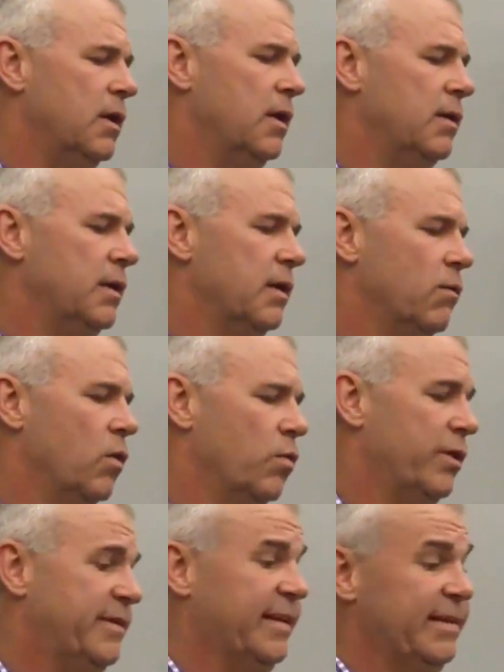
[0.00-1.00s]
And uh, what
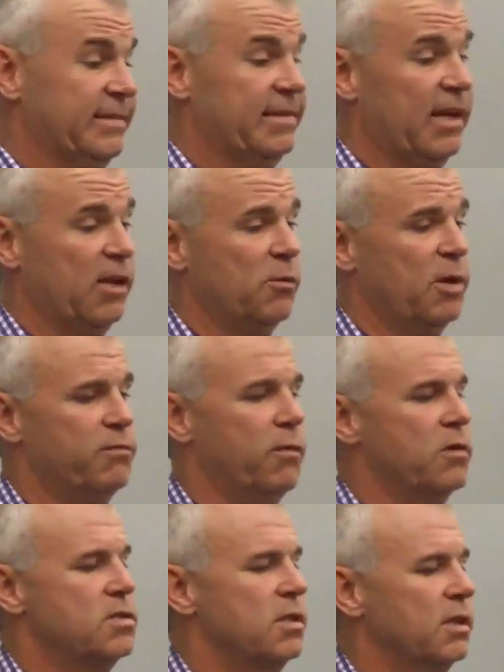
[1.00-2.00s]
we didn't tell him,
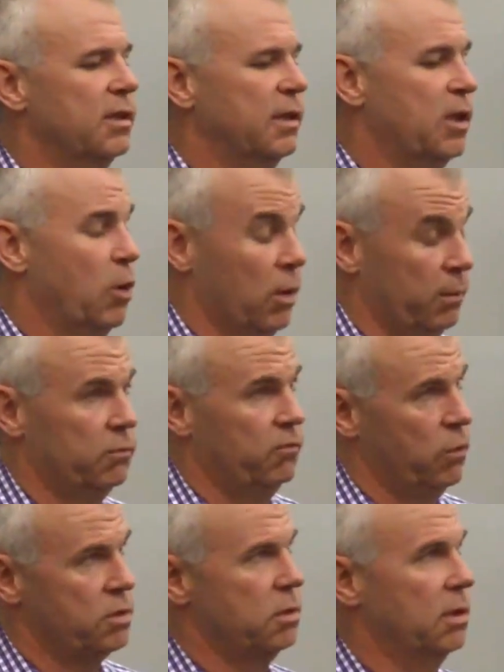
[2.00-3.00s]
unfortunately, or
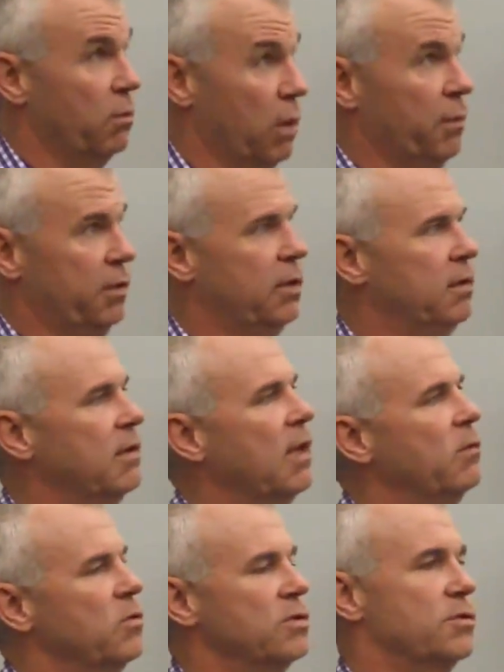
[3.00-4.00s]
fortunately, what we didn't
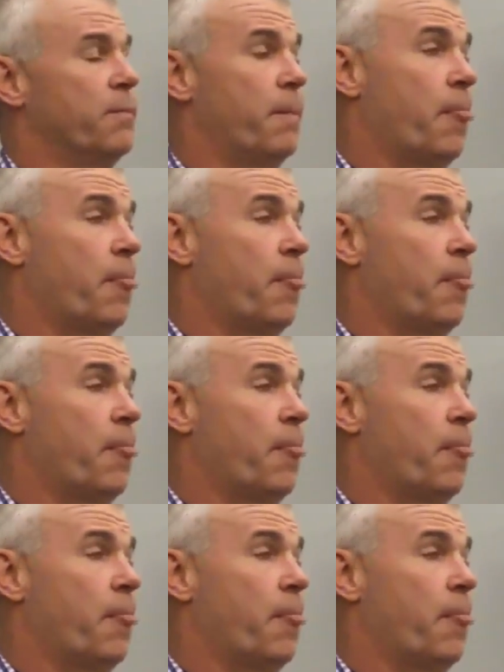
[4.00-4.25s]
tell him was